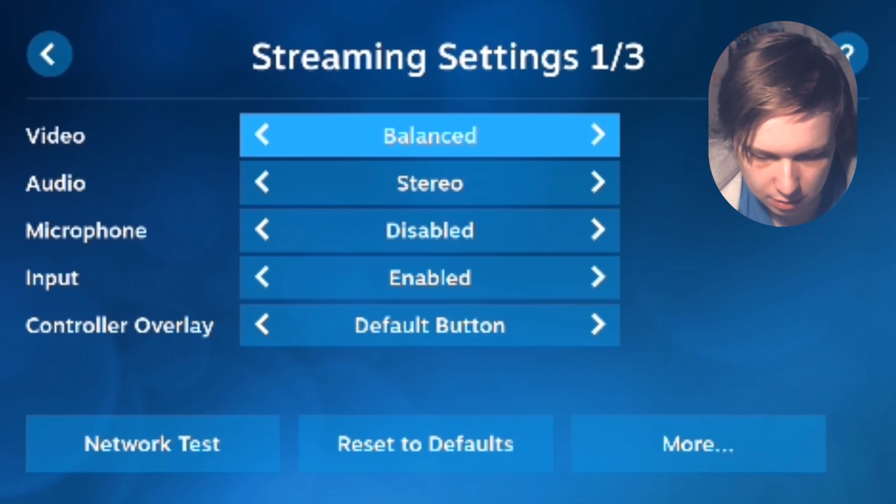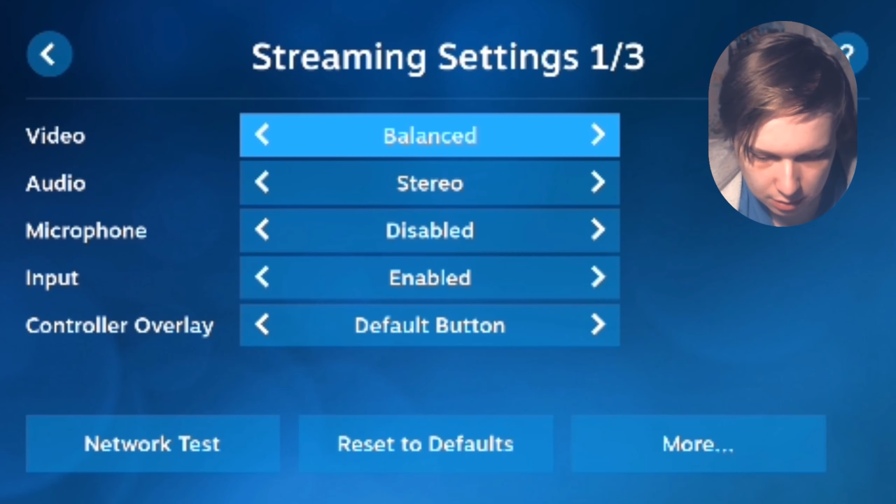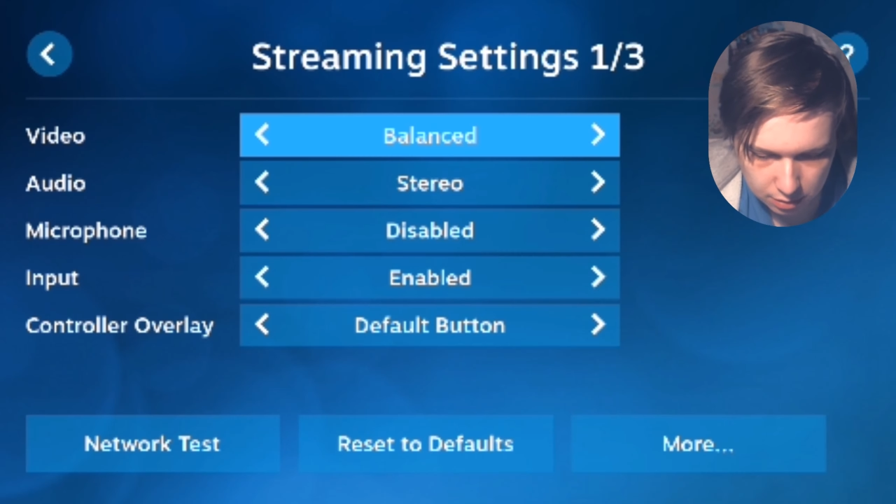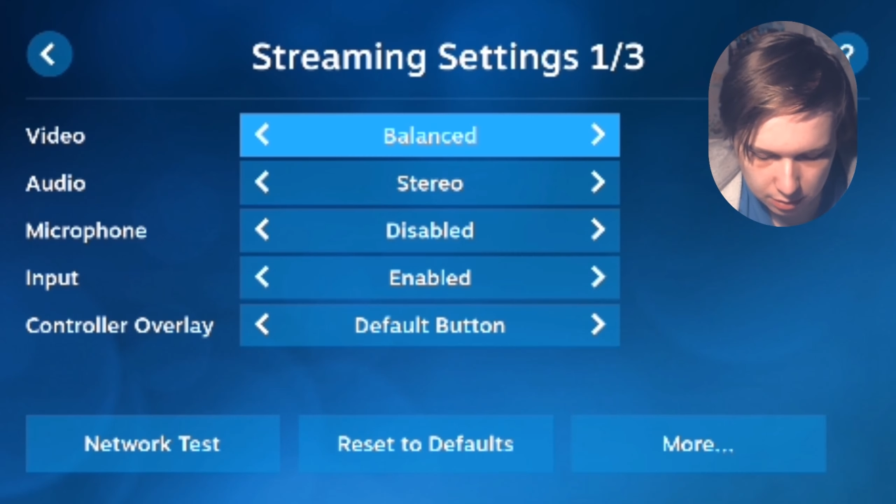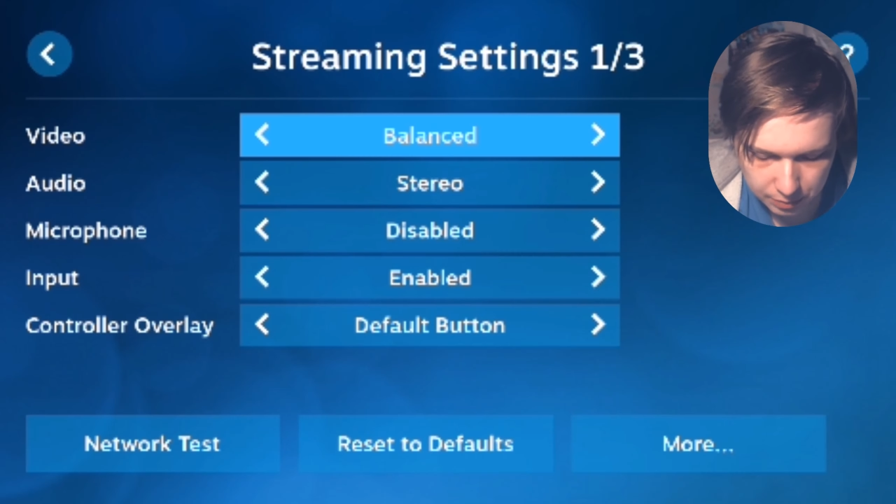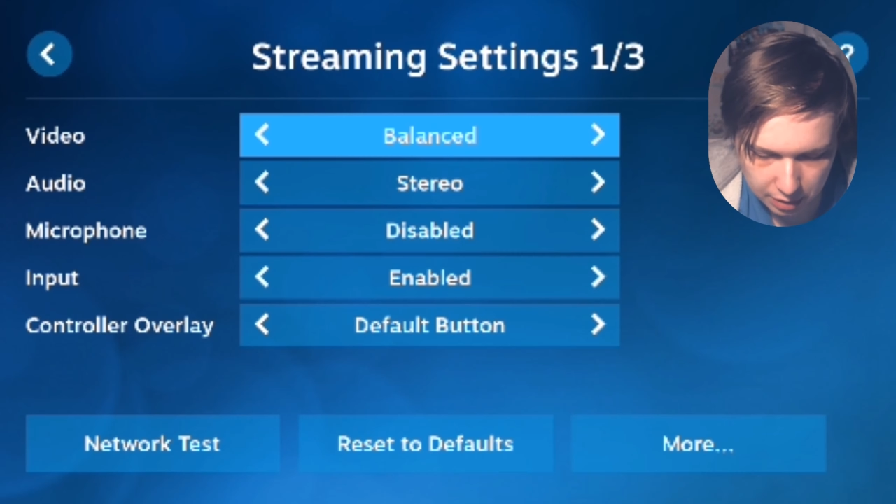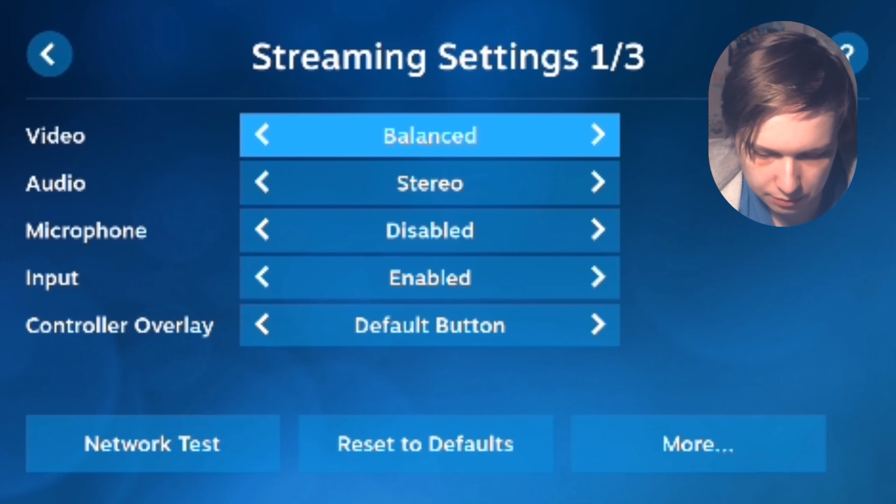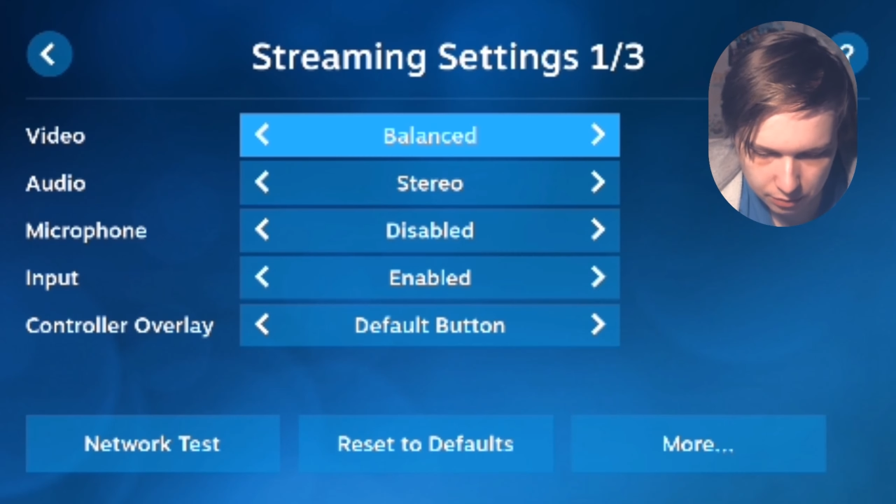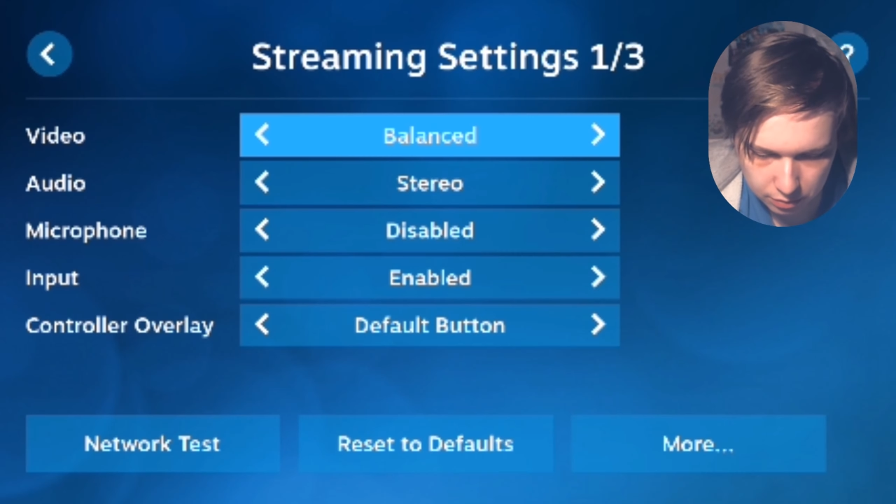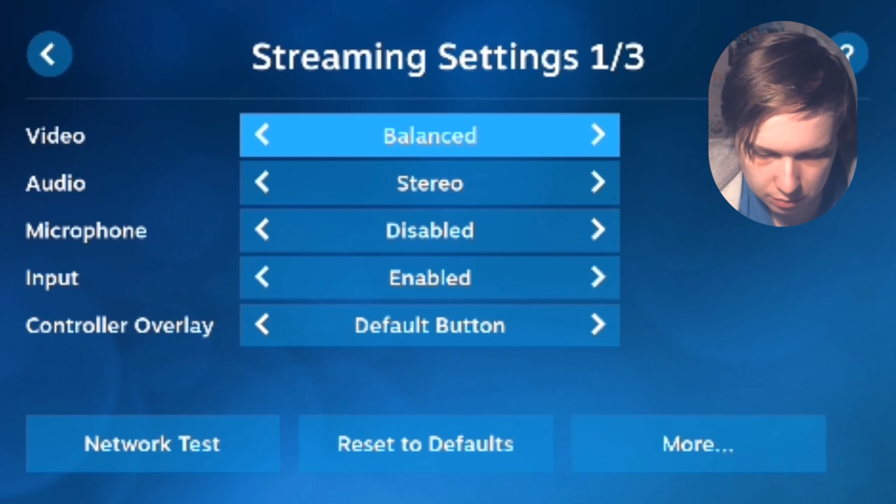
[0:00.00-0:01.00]

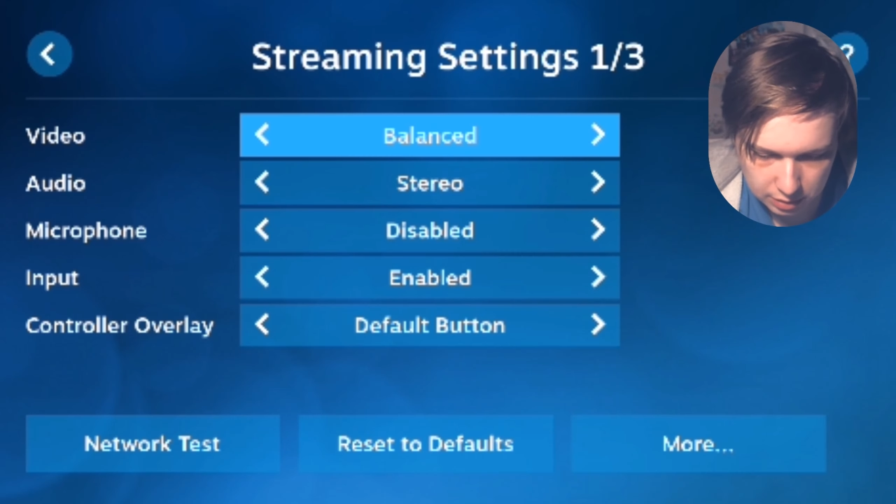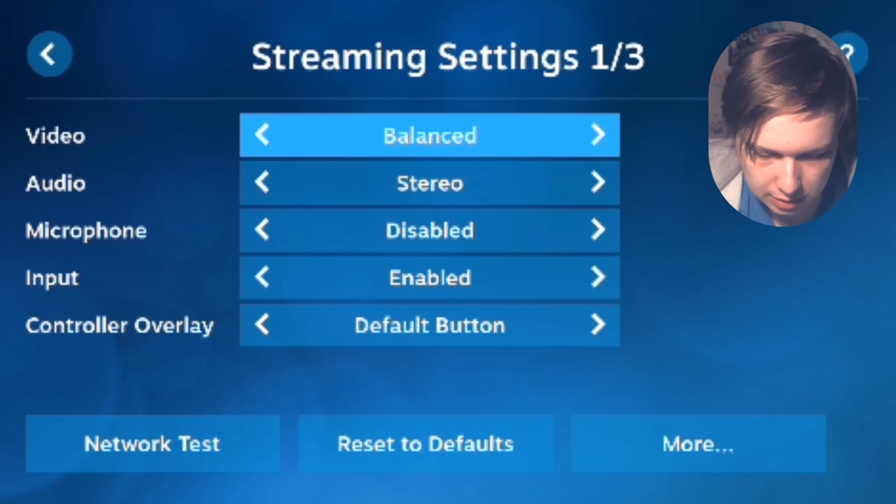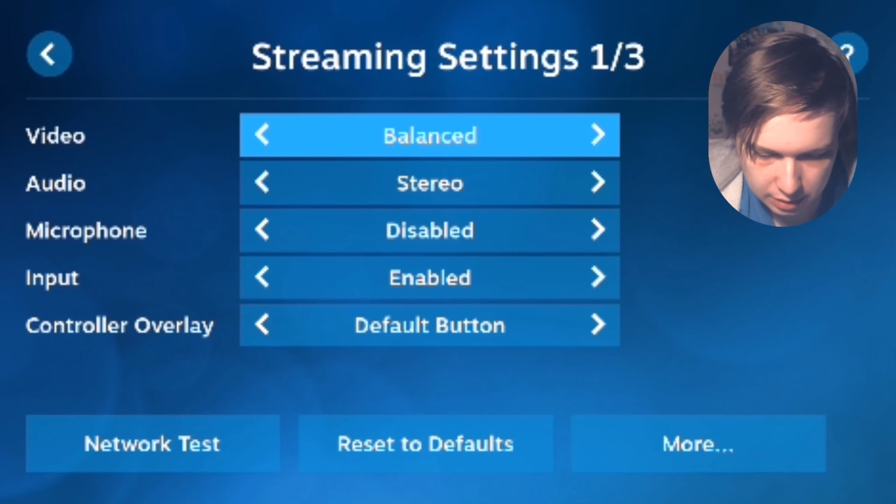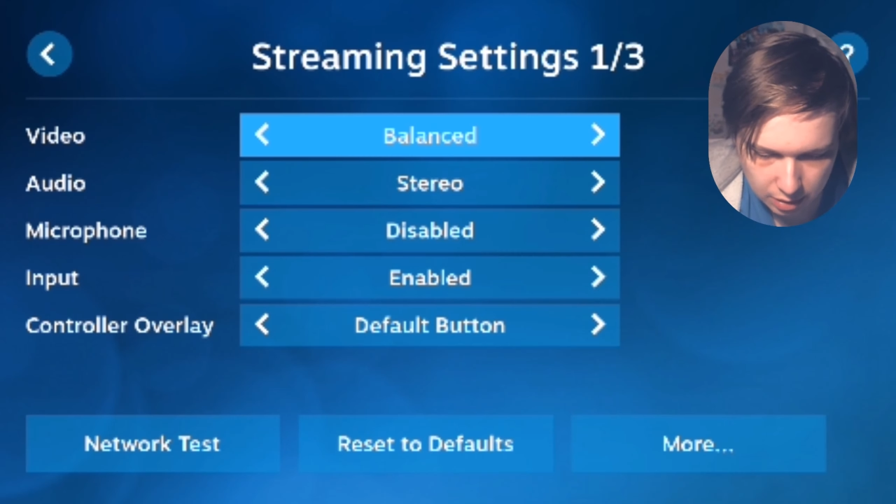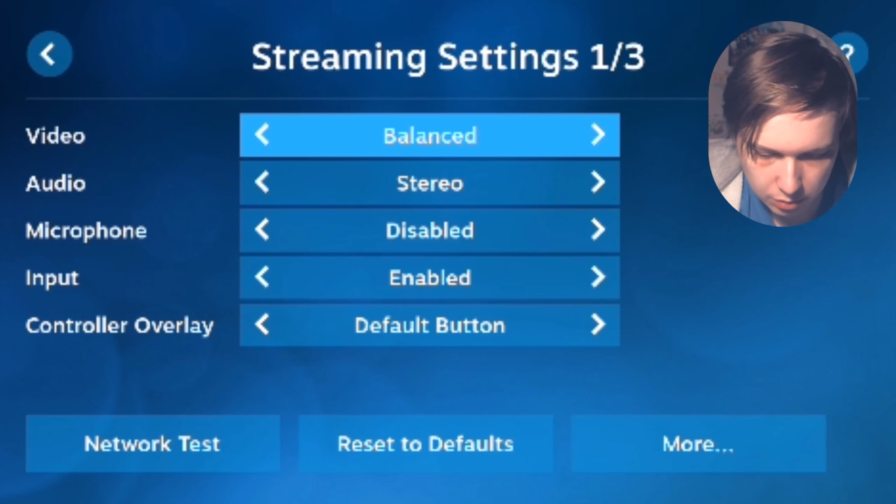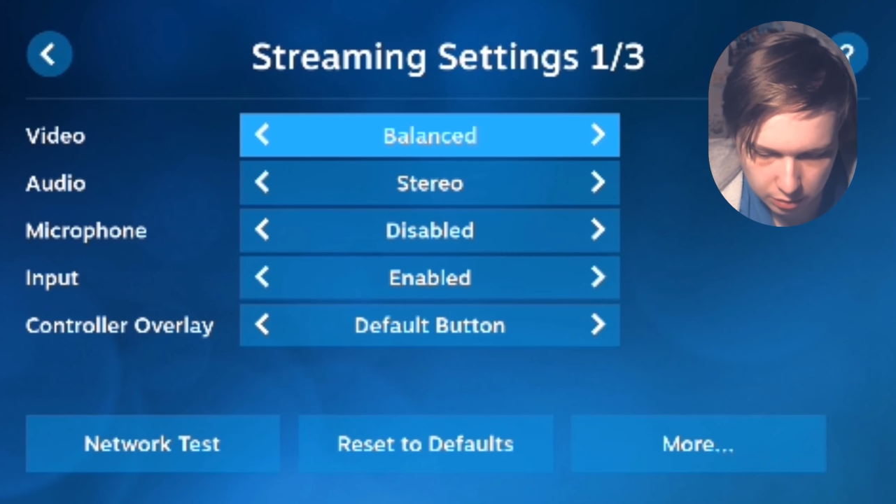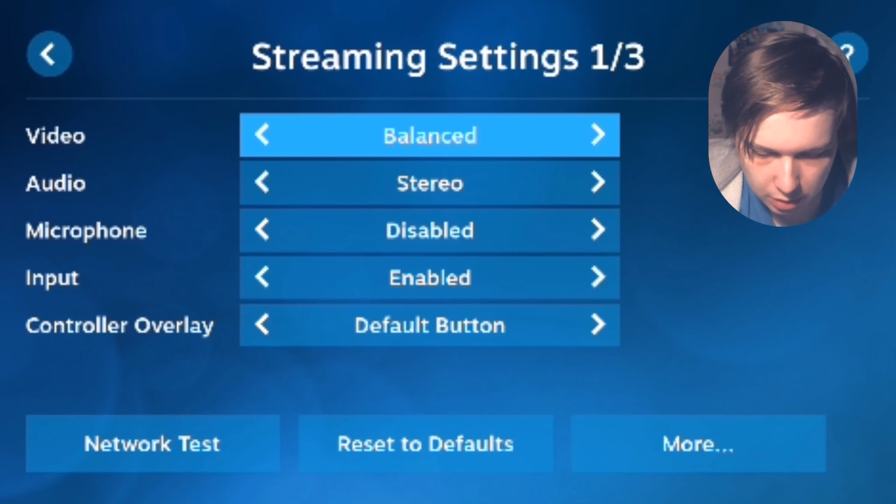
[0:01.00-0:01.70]
Microphone disable,